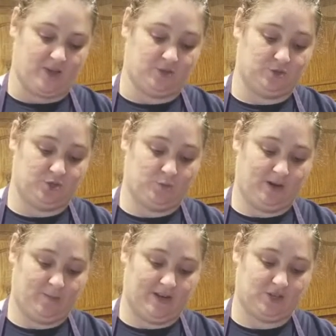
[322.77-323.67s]
You do
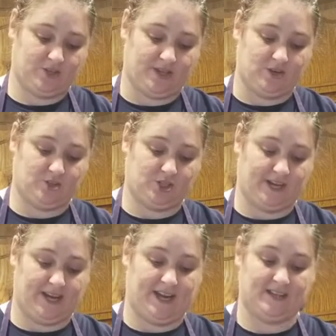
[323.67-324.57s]
wanna make sure that your
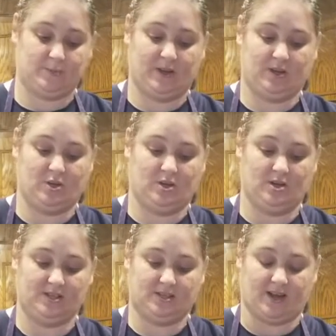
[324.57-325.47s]
chicken has been
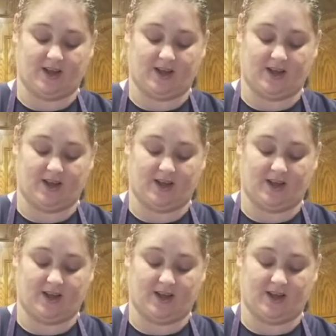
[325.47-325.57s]
cooked.